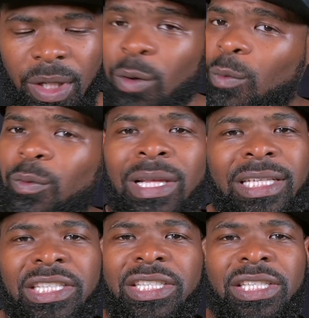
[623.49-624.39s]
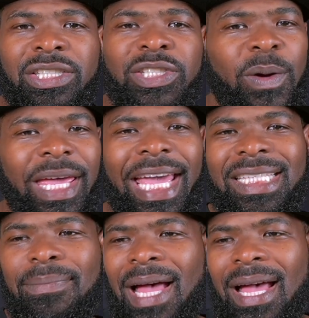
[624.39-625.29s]
really just showcase
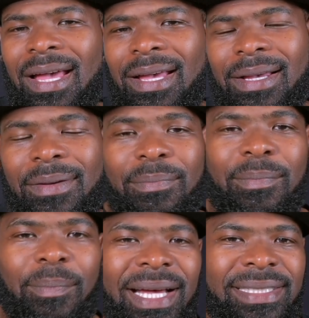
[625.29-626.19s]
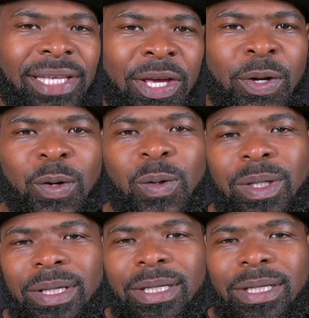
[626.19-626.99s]
my skill,